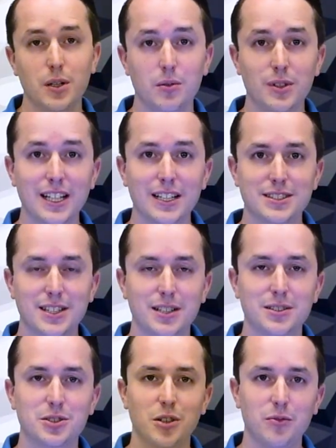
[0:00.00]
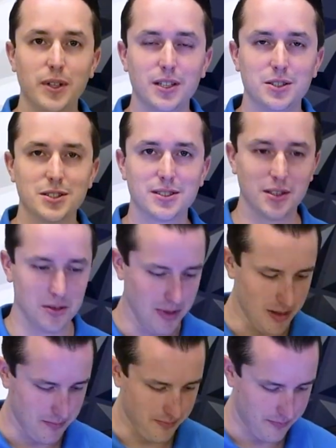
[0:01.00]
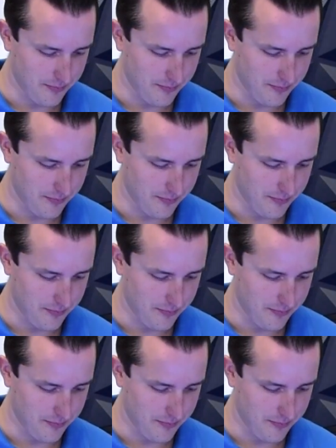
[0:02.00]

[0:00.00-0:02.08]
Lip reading: We'll get into that in the software in just a little bit.